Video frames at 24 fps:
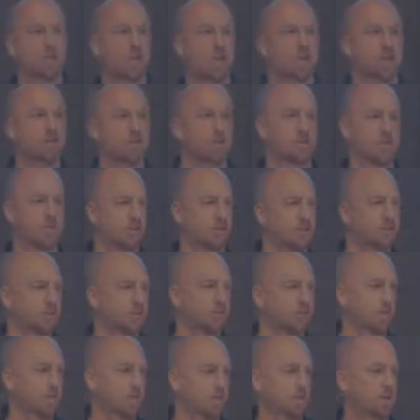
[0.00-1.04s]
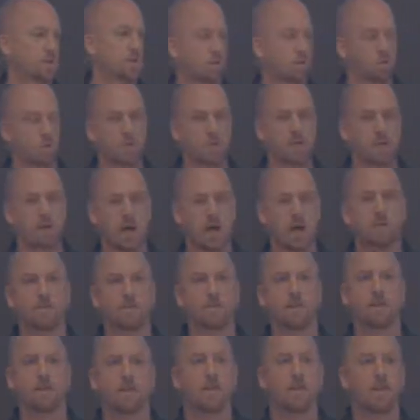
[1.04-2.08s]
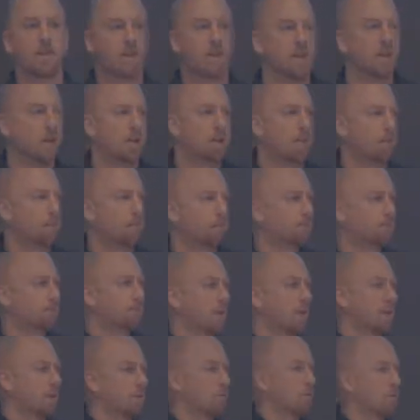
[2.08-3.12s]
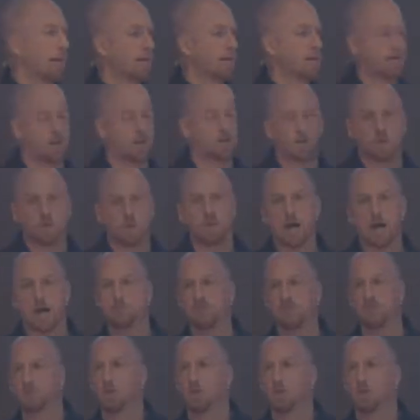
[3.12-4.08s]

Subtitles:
justice. We love it. Right? Like when we watch